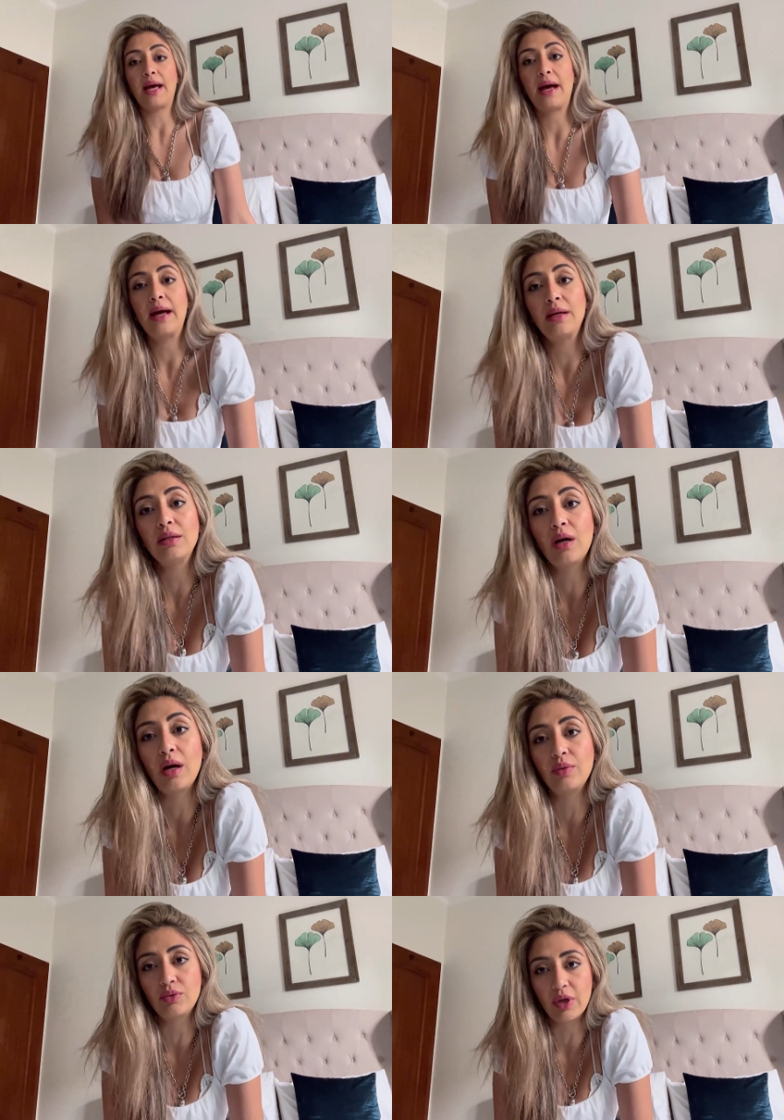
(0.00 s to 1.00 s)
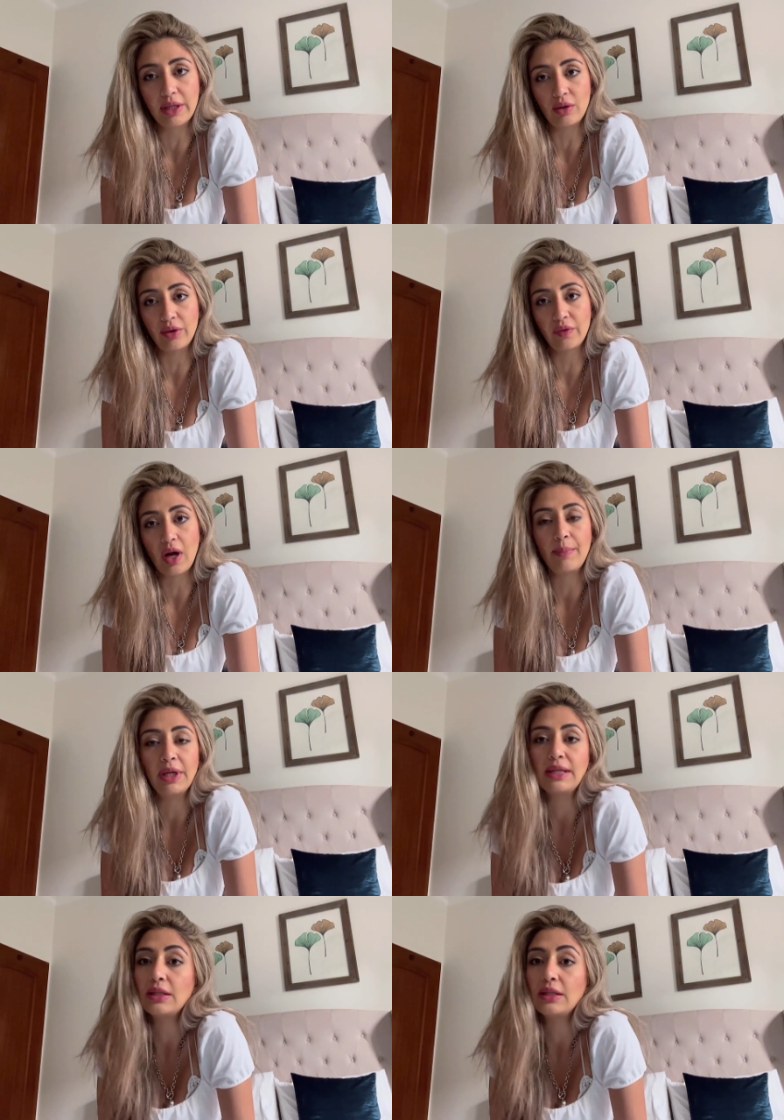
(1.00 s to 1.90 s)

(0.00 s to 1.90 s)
and I was running a lot of companies